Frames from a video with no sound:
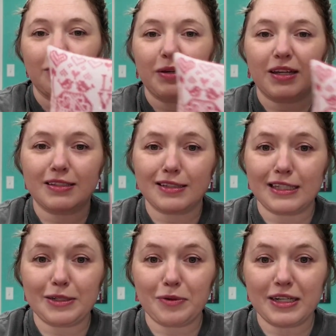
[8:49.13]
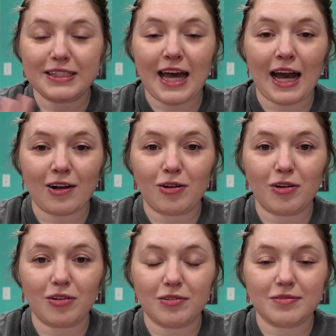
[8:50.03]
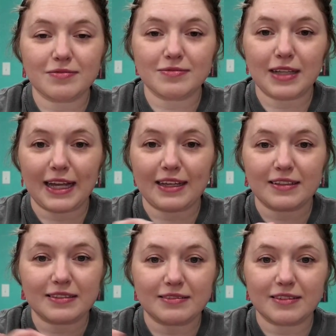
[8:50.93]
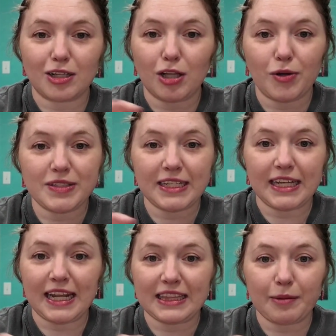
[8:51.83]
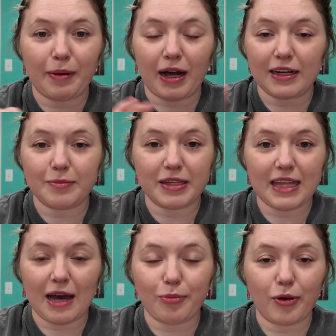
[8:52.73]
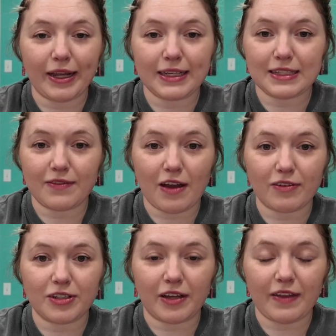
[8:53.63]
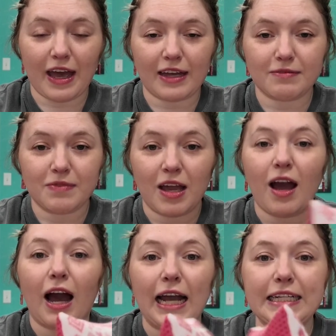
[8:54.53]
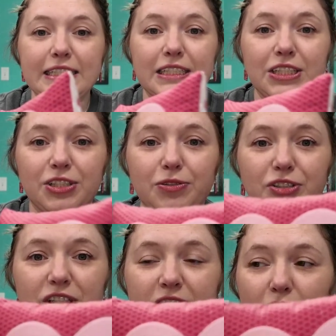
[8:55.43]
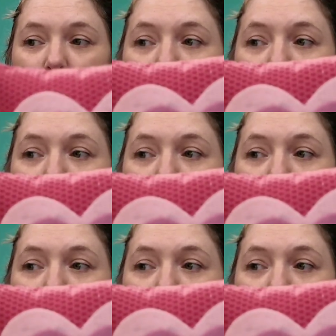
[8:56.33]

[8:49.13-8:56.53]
because I didn't want to tackle like closing it at the bottom at that point, because I've never done that. I did do just the